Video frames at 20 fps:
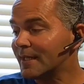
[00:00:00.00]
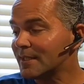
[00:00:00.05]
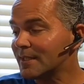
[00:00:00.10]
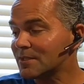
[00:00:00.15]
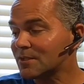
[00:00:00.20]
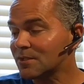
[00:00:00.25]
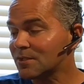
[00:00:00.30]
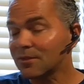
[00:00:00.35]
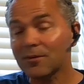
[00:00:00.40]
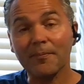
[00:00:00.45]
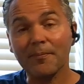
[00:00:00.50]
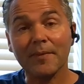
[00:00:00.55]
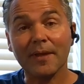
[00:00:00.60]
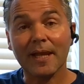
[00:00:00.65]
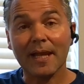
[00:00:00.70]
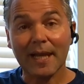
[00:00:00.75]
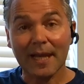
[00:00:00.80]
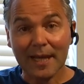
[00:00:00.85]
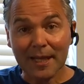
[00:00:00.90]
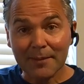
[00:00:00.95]
So
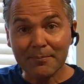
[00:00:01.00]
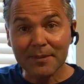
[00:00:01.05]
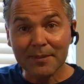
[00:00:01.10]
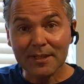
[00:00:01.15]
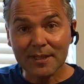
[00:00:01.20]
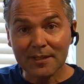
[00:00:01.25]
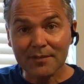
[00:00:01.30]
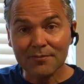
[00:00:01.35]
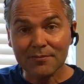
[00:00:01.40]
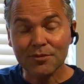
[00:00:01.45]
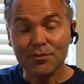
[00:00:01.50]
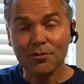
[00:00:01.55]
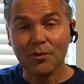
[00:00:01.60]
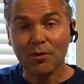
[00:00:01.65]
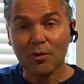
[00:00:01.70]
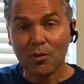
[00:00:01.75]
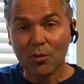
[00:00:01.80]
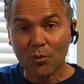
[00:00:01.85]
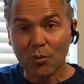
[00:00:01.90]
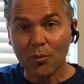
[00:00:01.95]
let me give you a
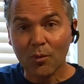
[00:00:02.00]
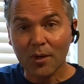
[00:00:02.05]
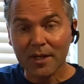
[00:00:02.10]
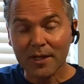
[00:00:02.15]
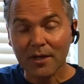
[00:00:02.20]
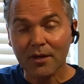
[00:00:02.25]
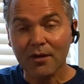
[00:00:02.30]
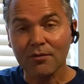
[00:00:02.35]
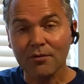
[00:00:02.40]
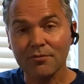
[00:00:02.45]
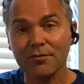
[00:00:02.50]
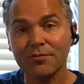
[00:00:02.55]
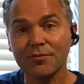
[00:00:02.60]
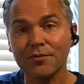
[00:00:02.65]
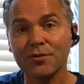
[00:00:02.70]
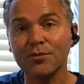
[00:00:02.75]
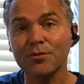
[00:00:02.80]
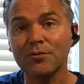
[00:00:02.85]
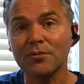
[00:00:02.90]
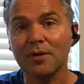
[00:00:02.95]
quick
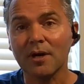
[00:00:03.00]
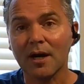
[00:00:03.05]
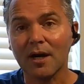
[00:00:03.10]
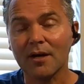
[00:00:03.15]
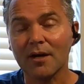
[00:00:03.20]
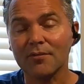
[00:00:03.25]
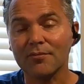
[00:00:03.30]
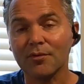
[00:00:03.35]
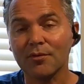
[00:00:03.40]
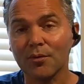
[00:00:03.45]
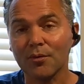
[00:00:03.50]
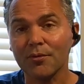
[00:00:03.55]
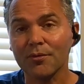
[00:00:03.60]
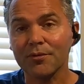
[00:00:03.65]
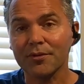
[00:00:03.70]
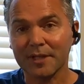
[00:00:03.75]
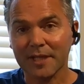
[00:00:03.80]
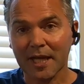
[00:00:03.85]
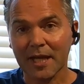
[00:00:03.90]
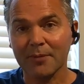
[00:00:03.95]
overview of all
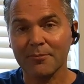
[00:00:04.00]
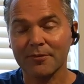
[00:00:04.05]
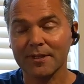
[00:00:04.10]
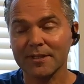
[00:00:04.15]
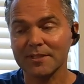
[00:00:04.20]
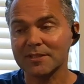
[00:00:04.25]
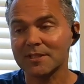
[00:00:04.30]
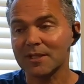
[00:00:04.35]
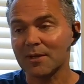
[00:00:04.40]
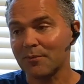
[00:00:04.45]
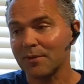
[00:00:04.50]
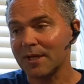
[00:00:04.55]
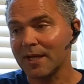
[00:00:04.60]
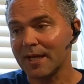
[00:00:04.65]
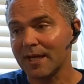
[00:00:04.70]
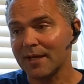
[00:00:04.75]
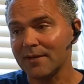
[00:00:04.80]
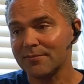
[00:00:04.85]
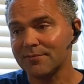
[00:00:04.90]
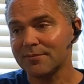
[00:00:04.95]
the cameras that we
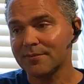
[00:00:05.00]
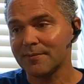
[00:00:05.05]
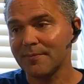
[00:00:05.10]
have.